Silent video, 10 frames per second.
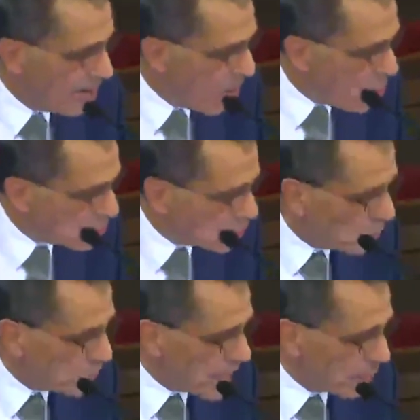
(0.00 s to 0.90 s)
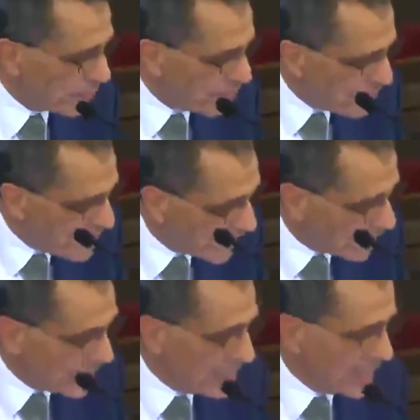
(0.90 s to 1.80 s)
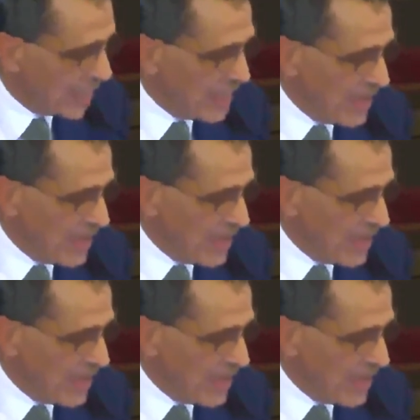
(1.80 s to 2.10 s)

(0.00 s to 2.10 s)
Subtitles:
emotional they were feeling